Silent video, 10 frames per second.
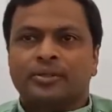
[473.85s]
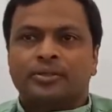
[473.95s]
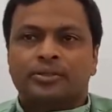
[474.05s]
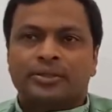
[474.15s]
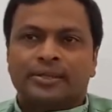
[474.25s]

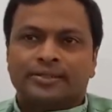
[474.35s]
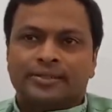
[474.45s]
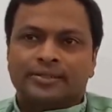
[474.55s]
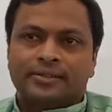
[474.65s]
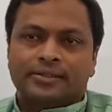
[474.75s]
So in that
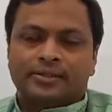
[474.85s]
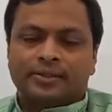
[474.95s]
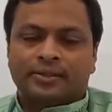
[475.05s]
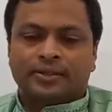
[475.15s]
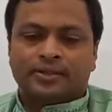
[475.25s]
sense,
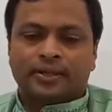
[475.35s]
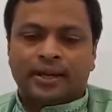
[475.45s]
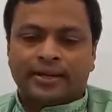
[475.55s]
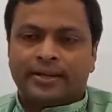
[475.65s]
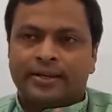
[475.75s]
the
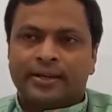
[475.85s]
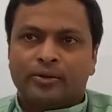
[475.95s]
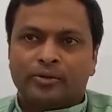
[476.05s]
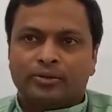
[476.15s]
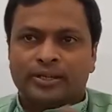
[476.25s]
hierarchy
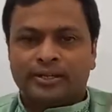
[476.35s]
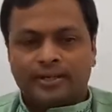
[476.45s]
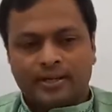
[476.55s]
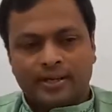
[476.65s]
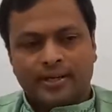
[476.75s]
goes like
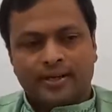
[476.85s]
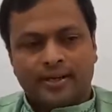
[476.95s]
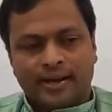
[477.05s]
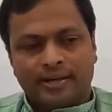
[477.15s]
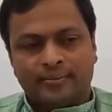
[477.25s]

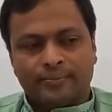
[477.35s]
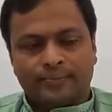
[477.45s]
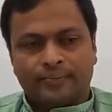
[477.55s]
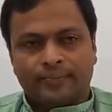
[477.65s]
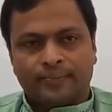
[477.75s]
atom,
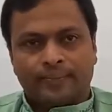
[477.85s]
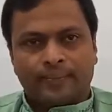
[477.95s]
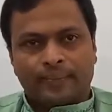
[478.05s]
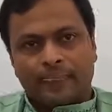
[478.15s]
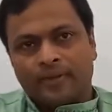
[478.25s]

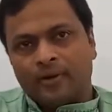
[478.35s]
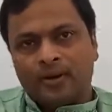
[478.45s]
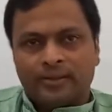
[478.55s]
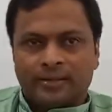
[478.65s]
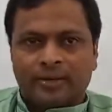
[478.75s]

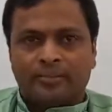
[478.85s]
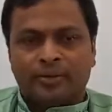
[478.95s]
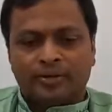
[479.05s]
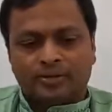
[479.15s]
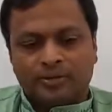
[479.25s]
all other
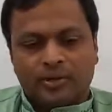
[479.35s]
components,